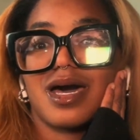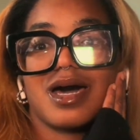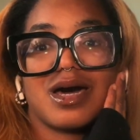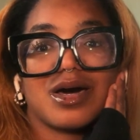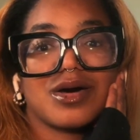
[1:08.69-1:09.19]

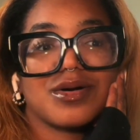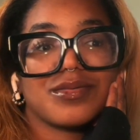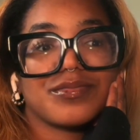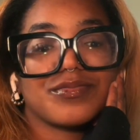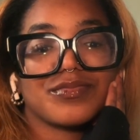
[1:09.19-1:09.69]

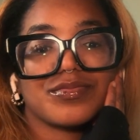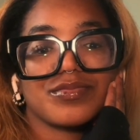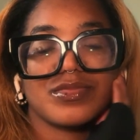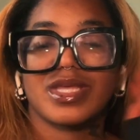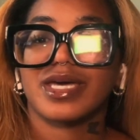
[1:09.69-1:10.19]

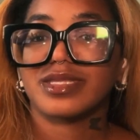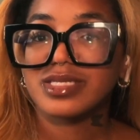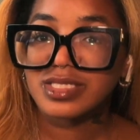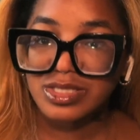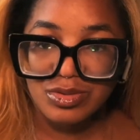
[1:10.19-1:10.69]
Um, yeah,
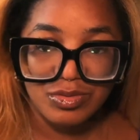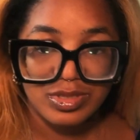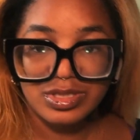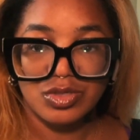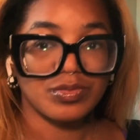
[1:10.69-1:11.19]
this door
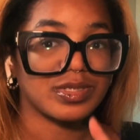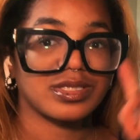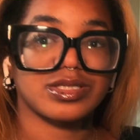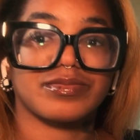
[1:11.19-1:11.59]
is open. It's to